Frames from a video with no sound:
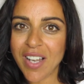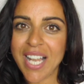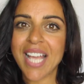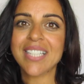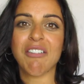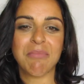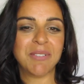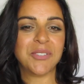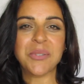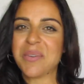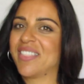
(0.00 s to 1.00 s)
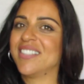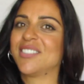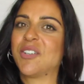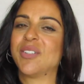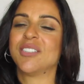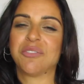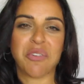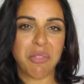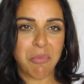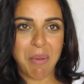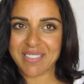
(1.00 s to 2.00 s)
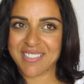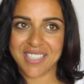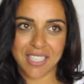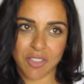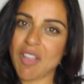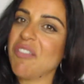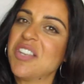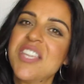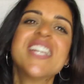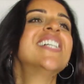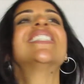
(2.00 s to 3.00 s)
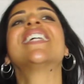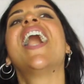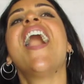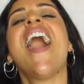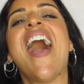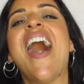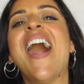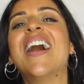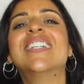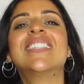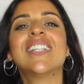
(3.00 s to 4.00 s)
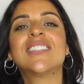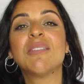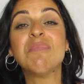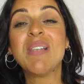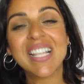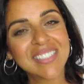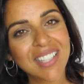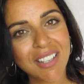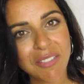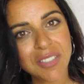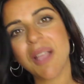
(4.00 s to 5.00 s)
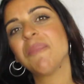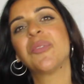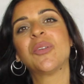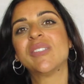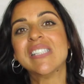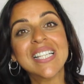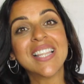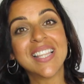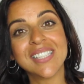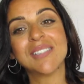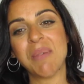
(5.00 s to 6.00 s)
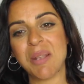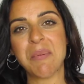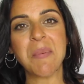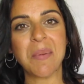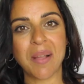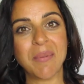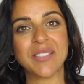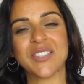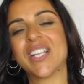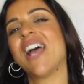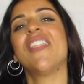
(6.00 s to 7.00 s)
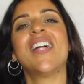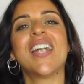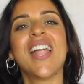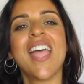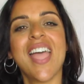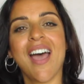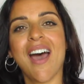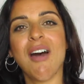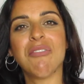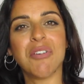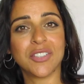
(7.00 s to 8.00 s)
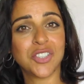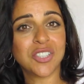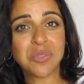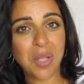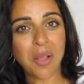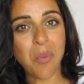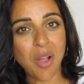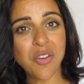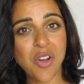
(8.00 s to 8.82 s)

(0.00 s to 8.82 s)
Holy Land. I've been doing these courses for the past 6-7 years, and it's a blessing every time to see this many people coming together for just like one